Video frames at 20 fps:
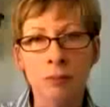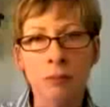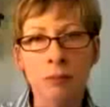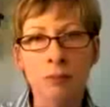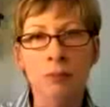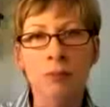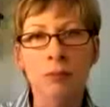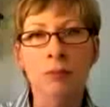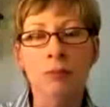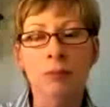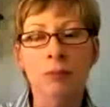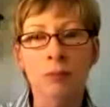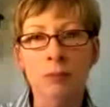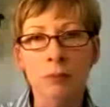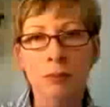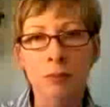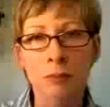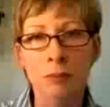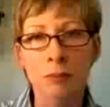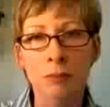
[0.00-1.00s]

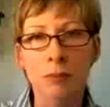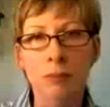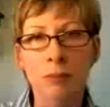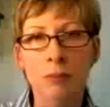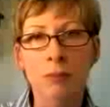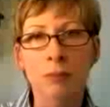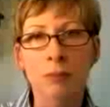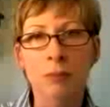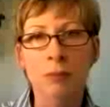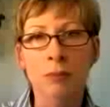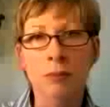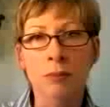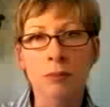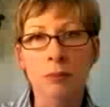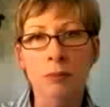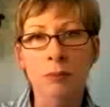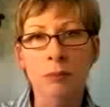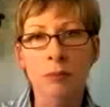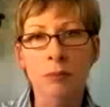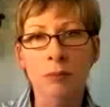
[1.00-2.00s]

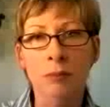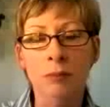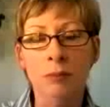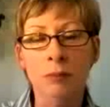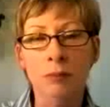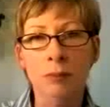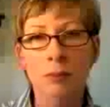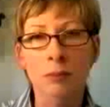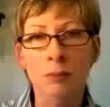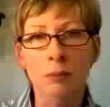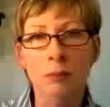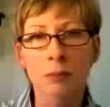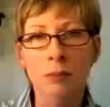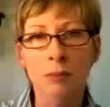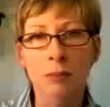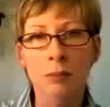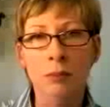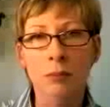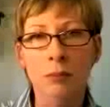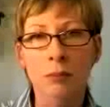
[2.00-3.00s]

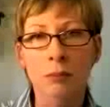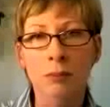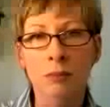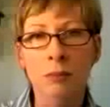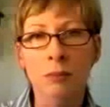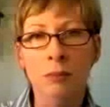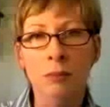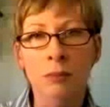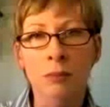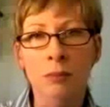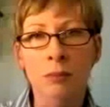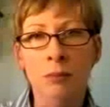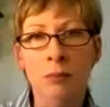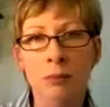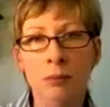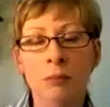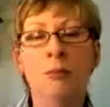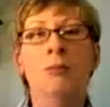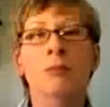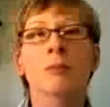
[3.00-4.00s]

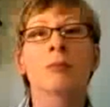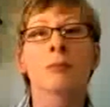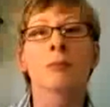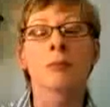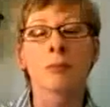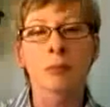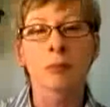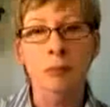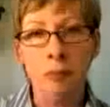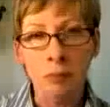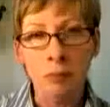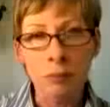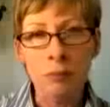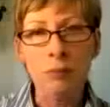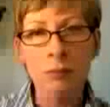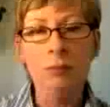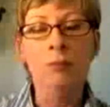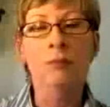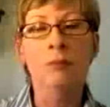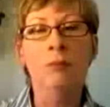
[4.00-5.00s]

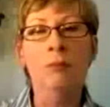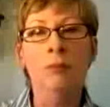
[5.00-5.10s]
This person isn't speaking.